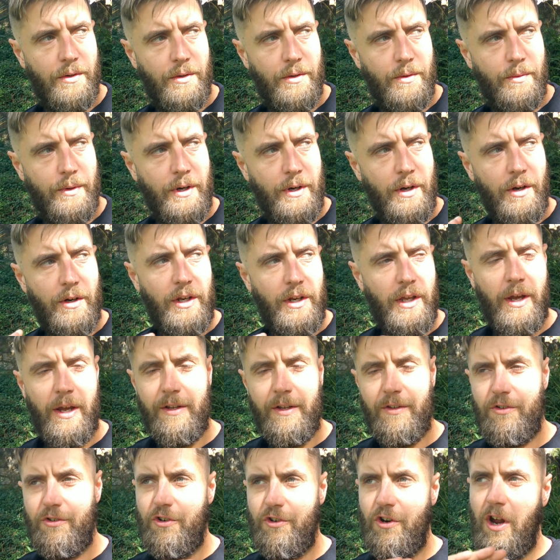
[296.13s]
We're not going
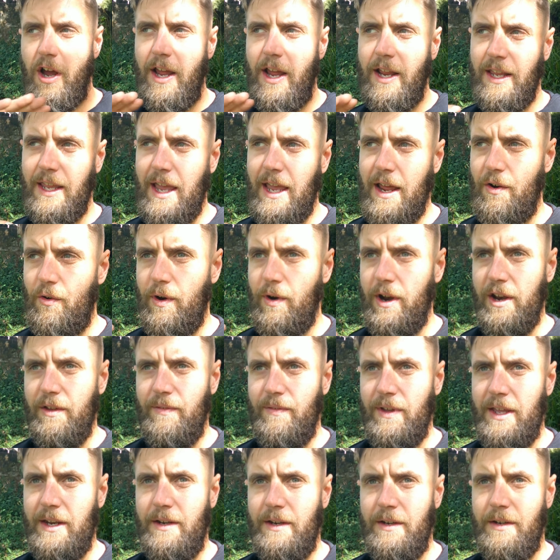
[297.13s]
to try and get rid of
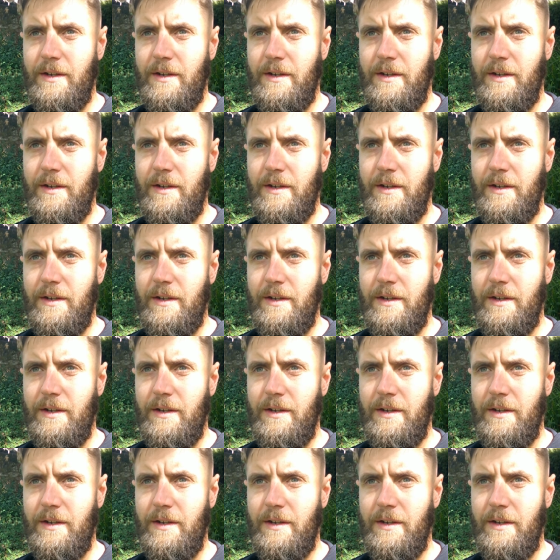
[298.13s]
it.